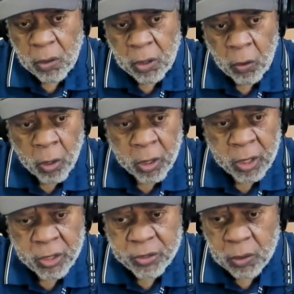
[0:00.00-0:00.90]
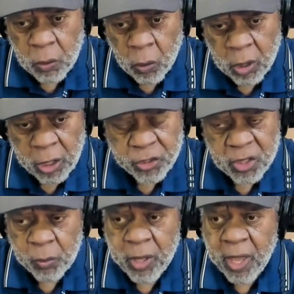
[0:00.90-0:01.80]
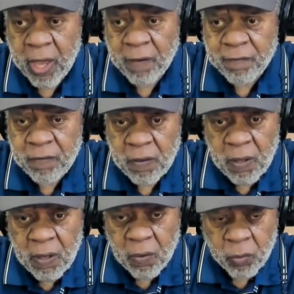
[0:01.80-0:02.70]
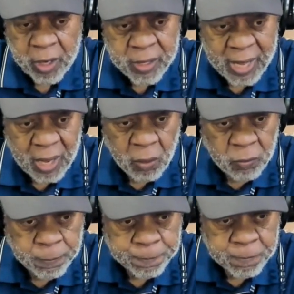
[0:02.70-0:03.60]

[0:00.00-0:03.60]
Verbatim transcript: the ordin ordination that we have right now,